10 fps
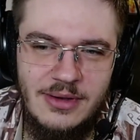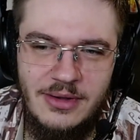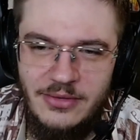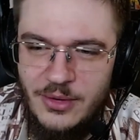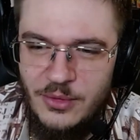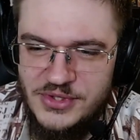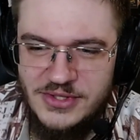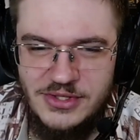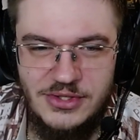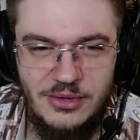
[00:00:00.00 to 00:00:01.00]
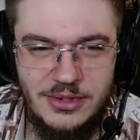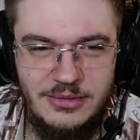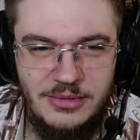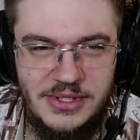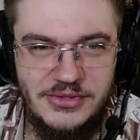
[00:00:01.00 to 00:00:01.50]
That was a tongue
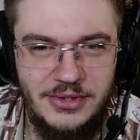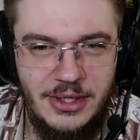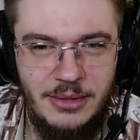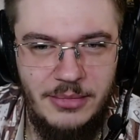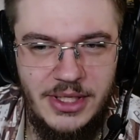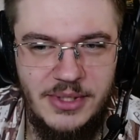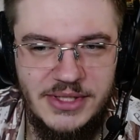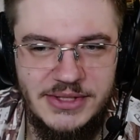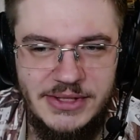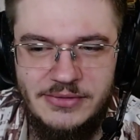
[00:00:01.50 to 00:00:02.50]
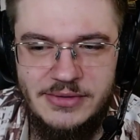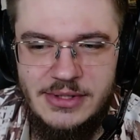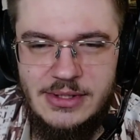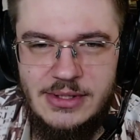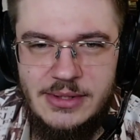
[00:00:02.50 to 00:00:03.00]
twister I made myself.
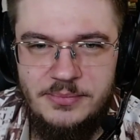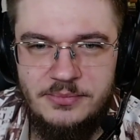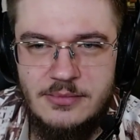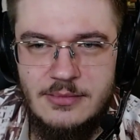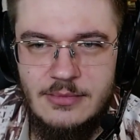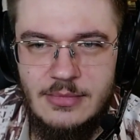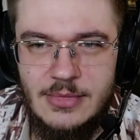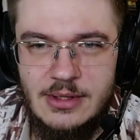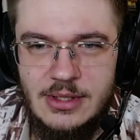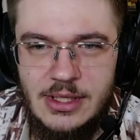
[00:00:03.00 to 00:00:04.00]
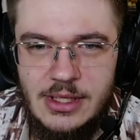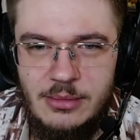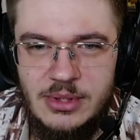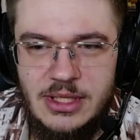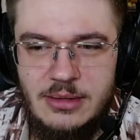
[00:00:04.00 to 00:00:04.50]

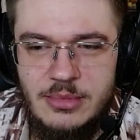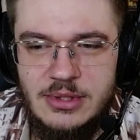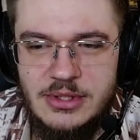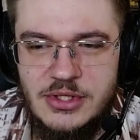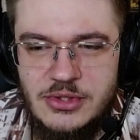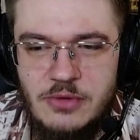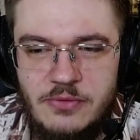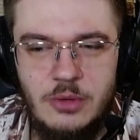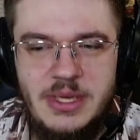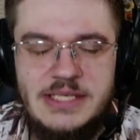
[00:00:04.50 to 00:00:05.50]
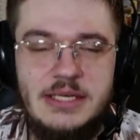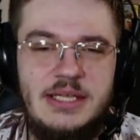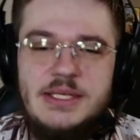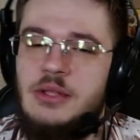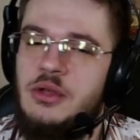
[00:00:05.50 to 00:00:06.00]
But yeah, so Flock basically
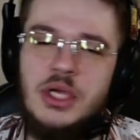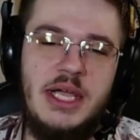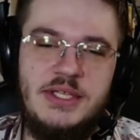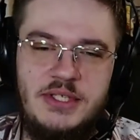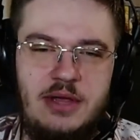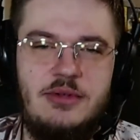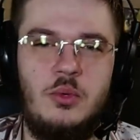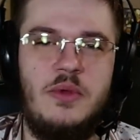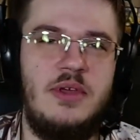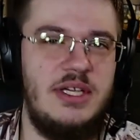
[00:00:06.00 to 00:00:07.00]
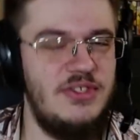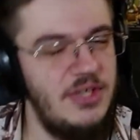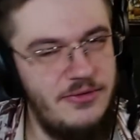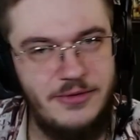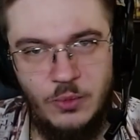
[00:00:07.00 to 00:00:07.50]
said, you guys either with us,
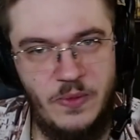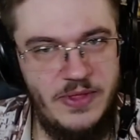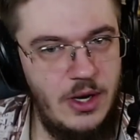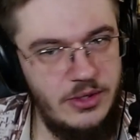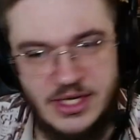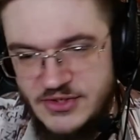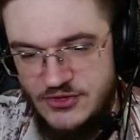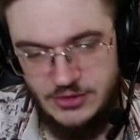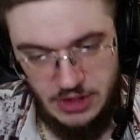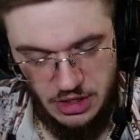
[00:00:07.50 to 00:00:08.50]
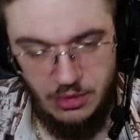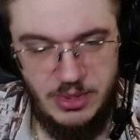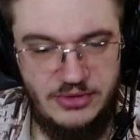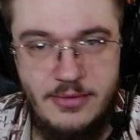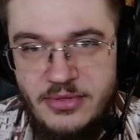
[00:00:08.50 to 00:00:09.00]
either without us. You
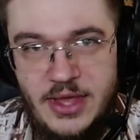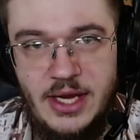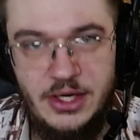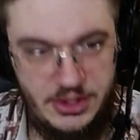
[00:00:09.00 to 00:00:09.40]
better think.